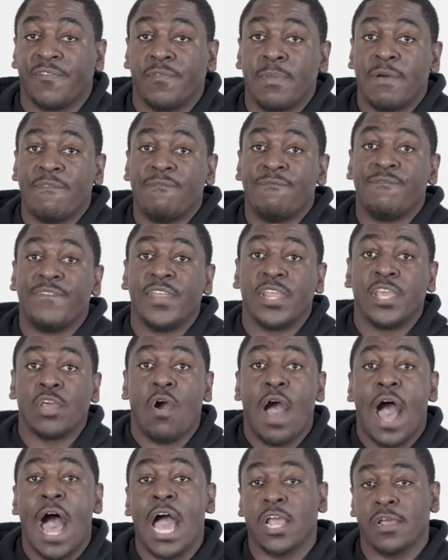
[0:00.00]
from a
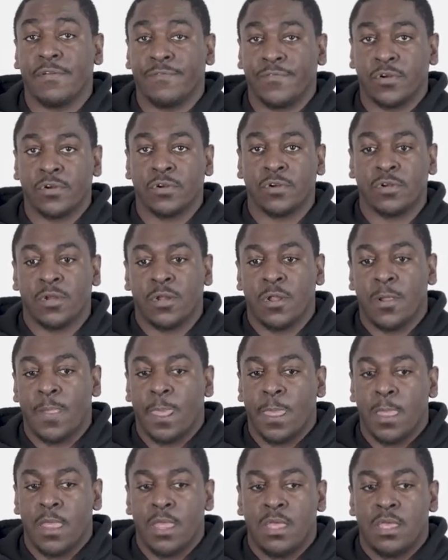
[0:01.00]
videographer
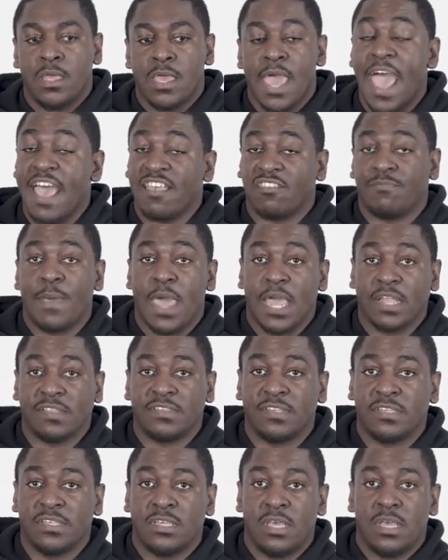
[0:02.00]
aspect.